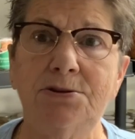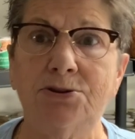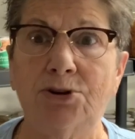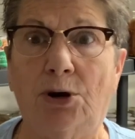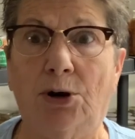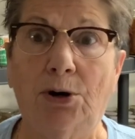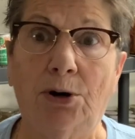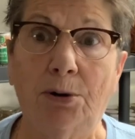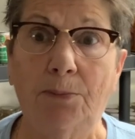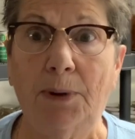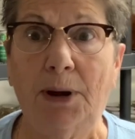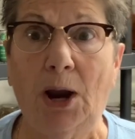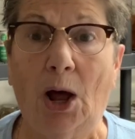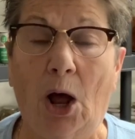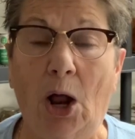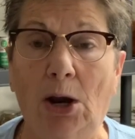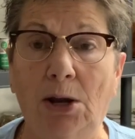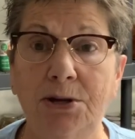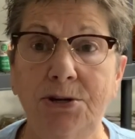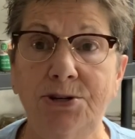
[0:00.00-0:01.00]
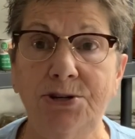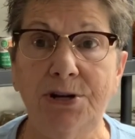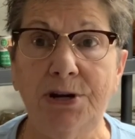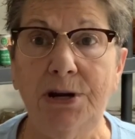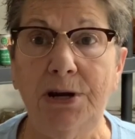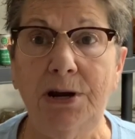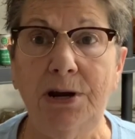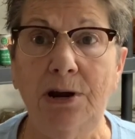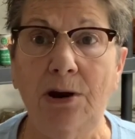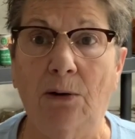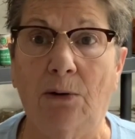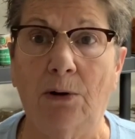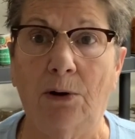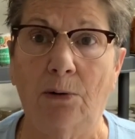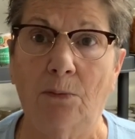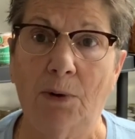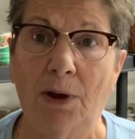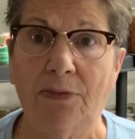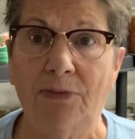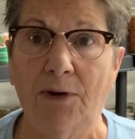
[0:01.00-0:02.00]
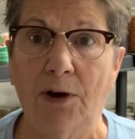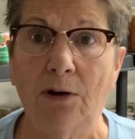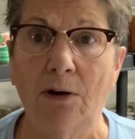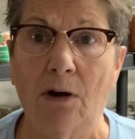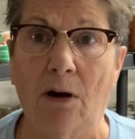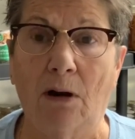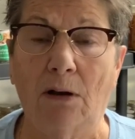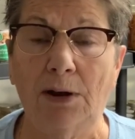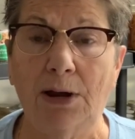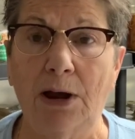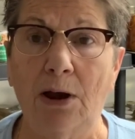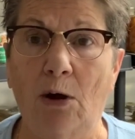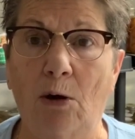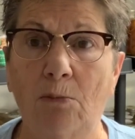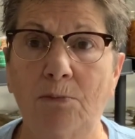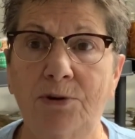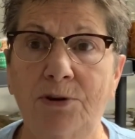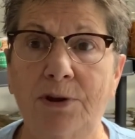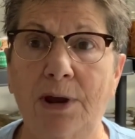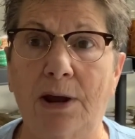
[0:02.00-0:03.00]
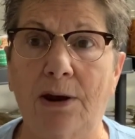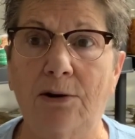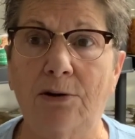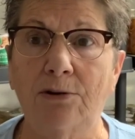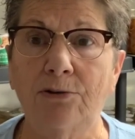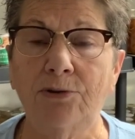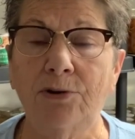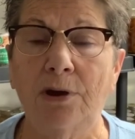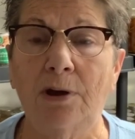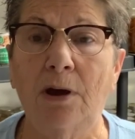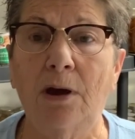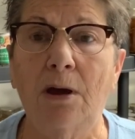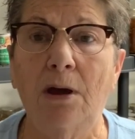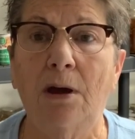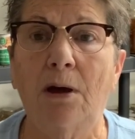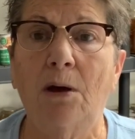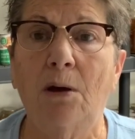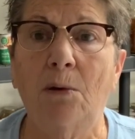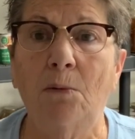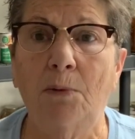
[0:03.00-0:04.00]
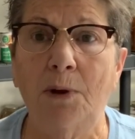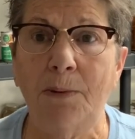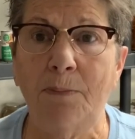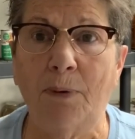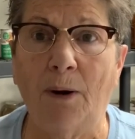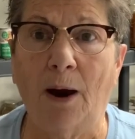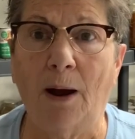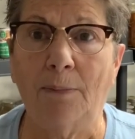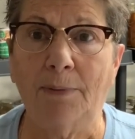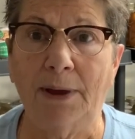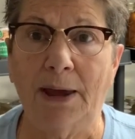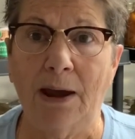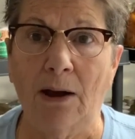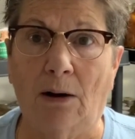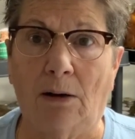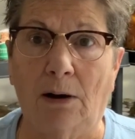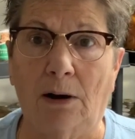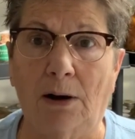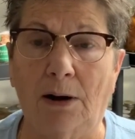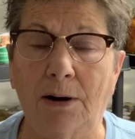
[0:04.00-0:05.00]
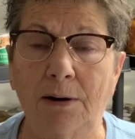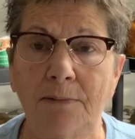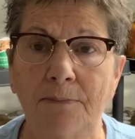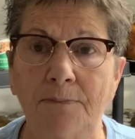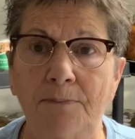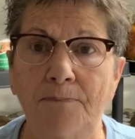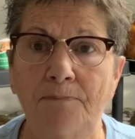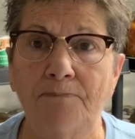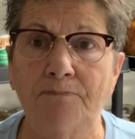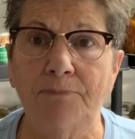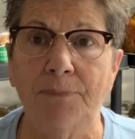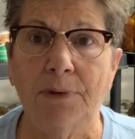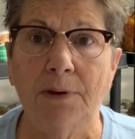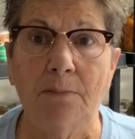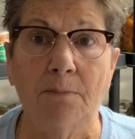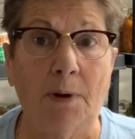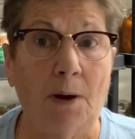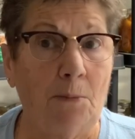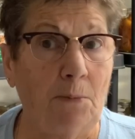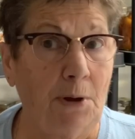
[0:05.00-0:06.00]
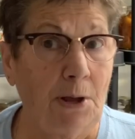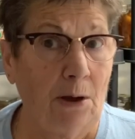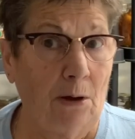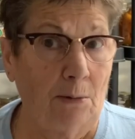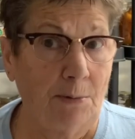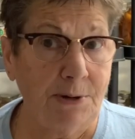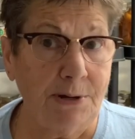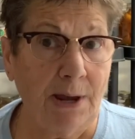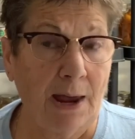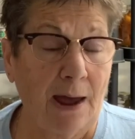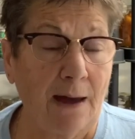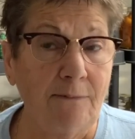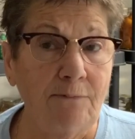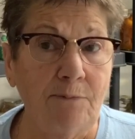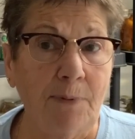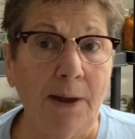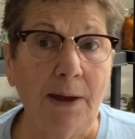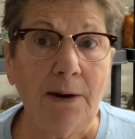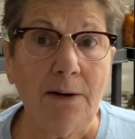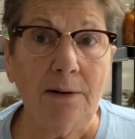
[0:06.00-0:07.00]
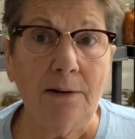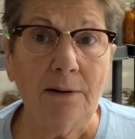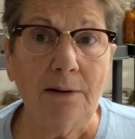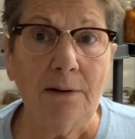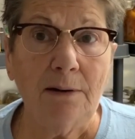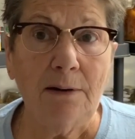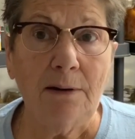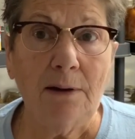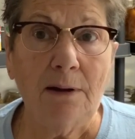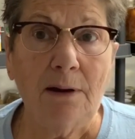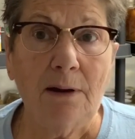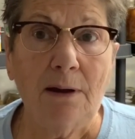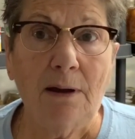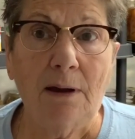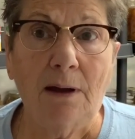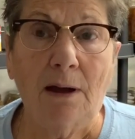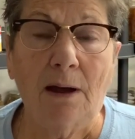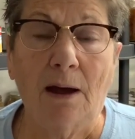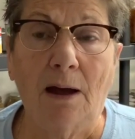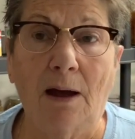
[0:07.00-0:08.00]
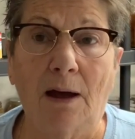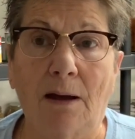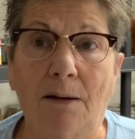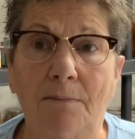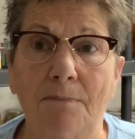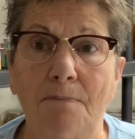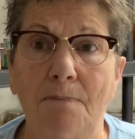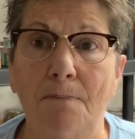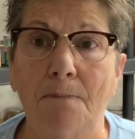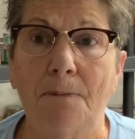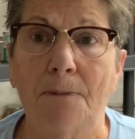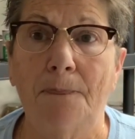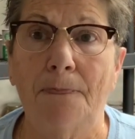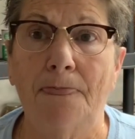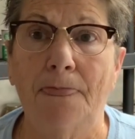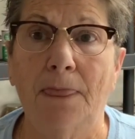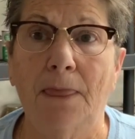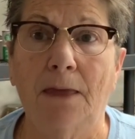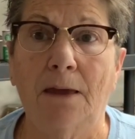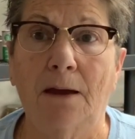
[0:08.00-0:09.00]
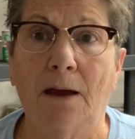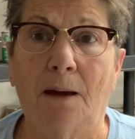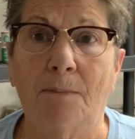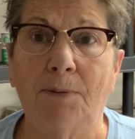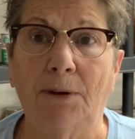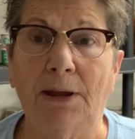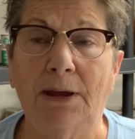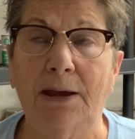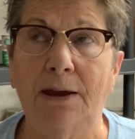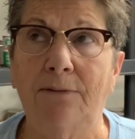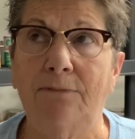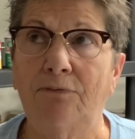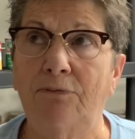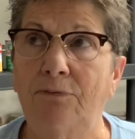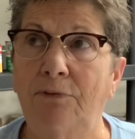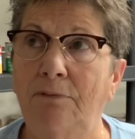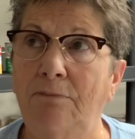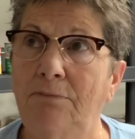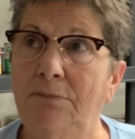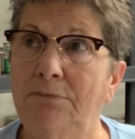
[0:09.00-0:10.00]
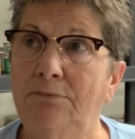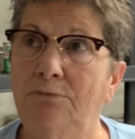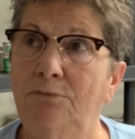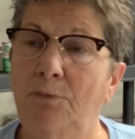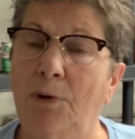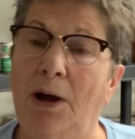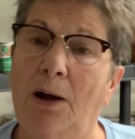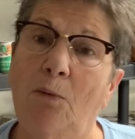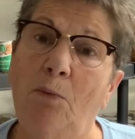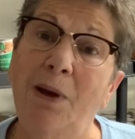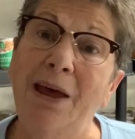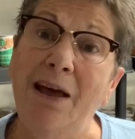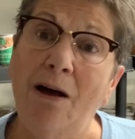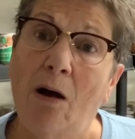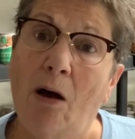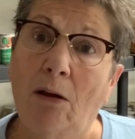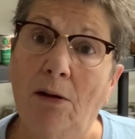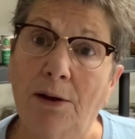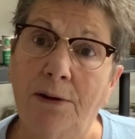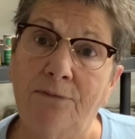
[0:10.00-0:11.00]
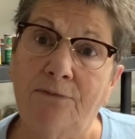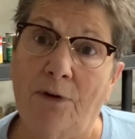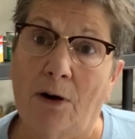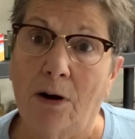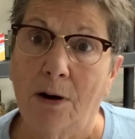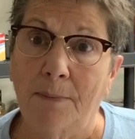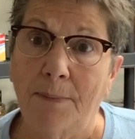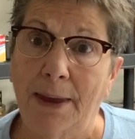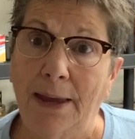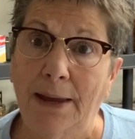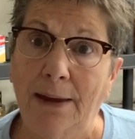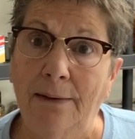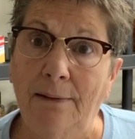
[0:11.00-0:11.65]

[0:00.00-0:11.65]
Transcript: terminology or what they're calling homesteaders, we probably are, but we always have been. Um, I believe, well, we call it farming